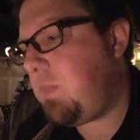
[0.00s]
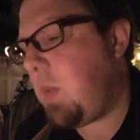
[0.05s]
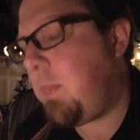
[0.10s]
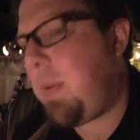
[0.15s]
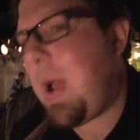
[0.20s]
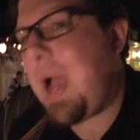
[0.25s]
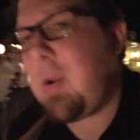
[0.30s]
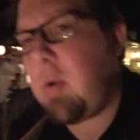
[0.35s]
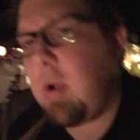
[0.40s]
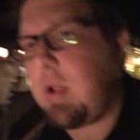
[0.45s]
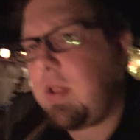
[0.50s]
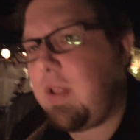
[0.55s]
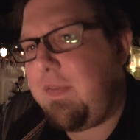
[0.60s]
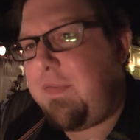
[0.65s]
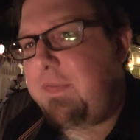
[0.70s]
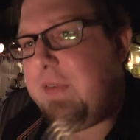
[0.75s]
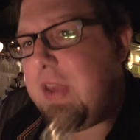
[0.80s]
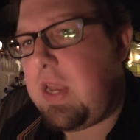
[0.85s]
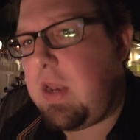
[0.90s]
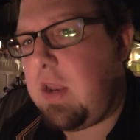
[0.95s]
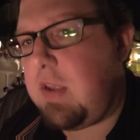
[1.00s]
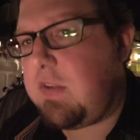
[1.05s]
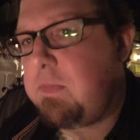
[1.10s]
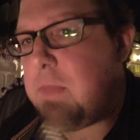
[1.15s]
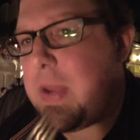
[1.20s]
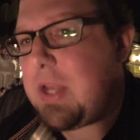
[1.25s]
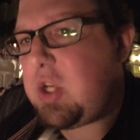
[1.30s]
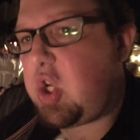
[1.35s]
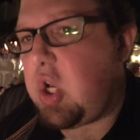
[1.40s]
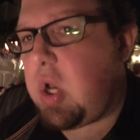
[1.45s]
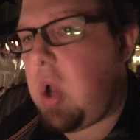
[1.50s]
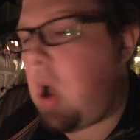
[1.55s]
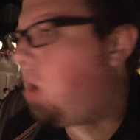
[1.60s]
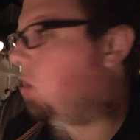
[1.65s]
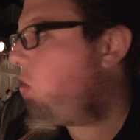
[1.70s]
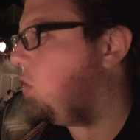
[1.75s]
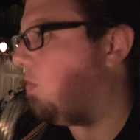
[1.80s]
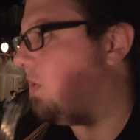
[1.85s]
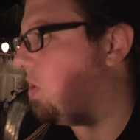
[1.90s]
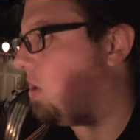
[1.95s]
the pirate Lafitte is mentioned
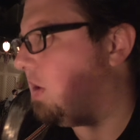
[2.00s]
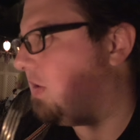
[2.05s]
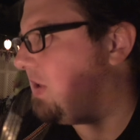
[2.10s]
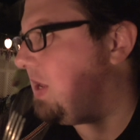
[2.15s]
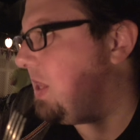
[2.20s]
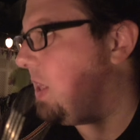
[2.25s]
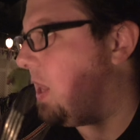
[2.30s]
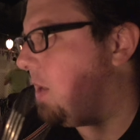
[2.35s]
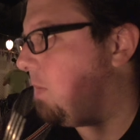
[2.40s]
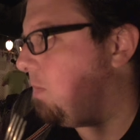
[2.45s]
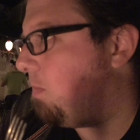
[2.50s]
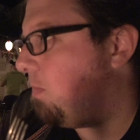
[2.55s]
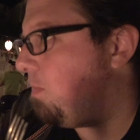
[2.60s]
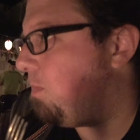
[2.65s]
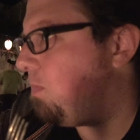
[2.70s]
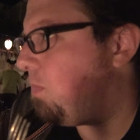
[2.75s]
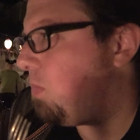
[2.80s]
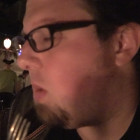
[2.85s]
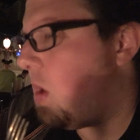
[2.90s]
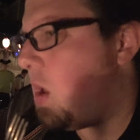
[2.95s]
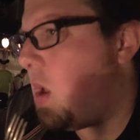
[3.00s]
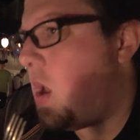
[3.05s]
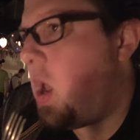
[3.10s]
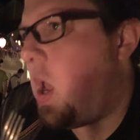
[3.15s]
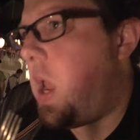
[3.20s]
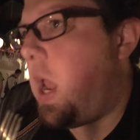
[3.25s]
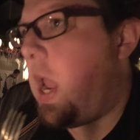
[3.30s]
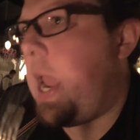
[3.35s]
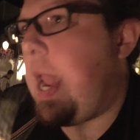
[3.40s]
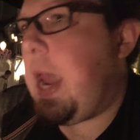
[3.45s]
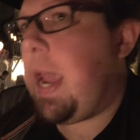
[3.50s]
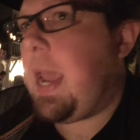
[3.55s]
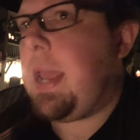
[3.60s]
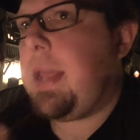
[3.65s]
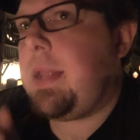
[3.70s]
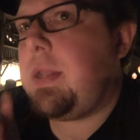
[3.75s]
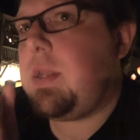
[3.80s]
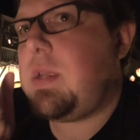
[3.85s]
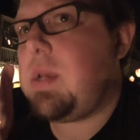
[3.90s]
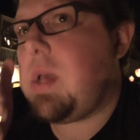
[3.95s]
all over Disneyland.
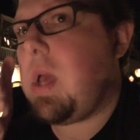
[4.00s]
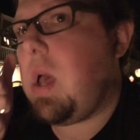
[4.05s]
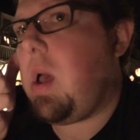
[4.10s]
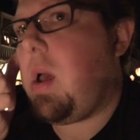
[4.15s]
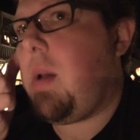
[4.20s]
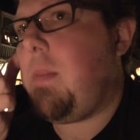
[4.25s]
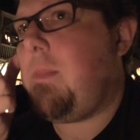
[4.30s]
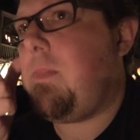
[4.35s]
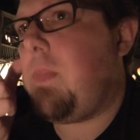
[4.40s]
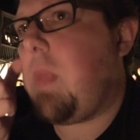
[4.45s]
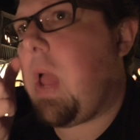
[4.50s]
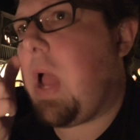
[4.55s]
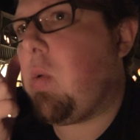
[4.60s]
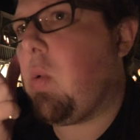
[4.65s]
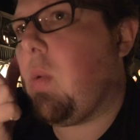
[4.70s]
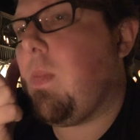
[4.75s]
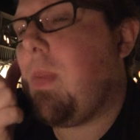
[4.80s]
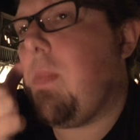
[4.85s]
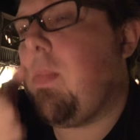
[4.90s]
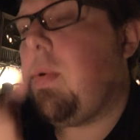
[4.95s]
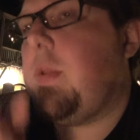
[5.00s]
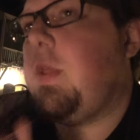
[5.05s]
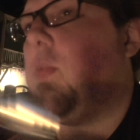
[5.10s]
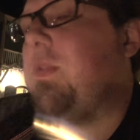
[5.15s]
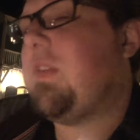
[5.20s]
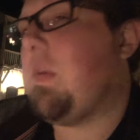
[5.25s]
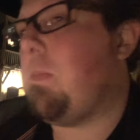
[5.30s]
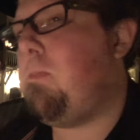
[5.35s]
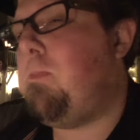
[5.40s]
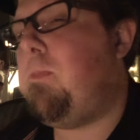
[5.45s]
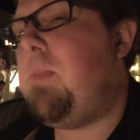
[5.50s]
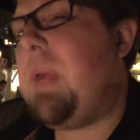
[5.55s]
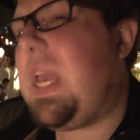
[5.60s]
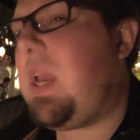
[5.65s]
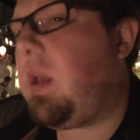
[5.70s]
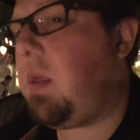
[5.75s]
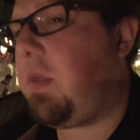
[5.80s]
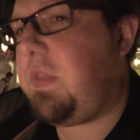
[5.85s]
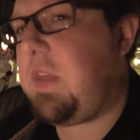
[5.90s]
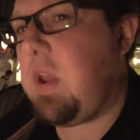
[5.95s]
And I remember there was a
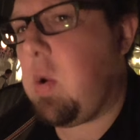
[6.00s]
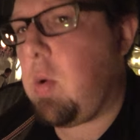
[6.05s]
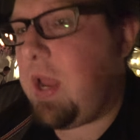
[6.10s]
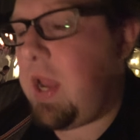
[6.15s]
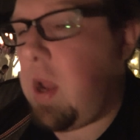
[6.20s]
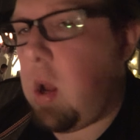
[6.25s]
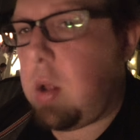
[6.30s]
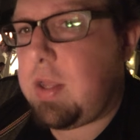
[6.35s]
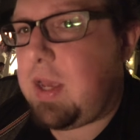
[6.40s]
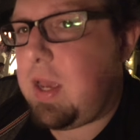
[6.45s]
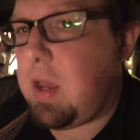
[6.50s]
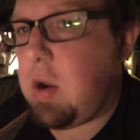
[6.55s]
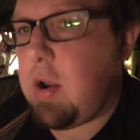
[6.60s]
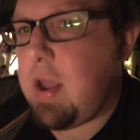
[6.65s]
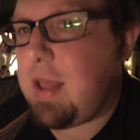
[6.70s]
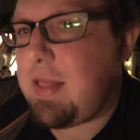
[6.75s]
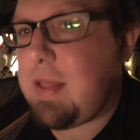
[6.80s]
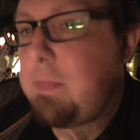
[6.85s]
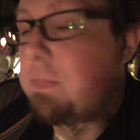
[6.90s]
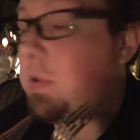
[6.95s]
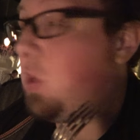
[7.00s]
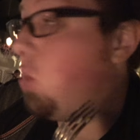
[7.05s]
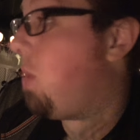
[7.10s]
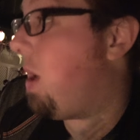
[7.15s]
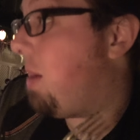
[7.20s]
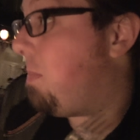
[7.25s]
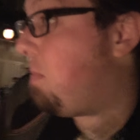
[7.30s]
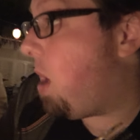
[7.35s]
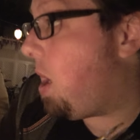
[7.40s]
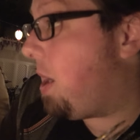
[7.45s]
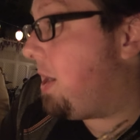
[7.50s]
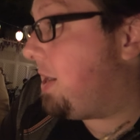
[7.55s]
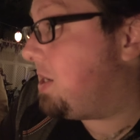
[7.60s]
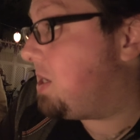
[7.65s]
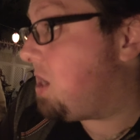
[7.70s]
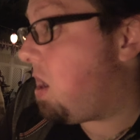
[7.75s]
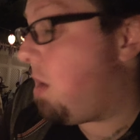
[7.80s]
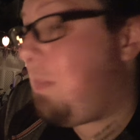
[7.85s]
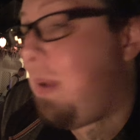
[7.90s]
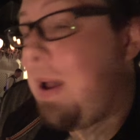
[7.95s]
big theory on the internet that blew my
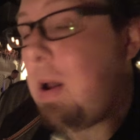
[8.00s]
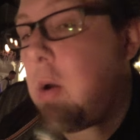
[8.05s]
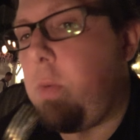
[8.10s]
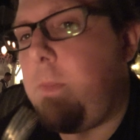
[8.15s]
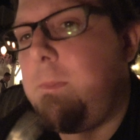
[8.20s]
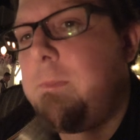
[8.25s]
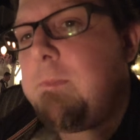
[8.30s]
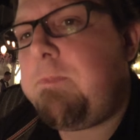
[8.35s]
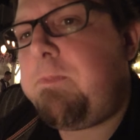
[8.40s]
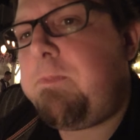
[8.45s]
mind about,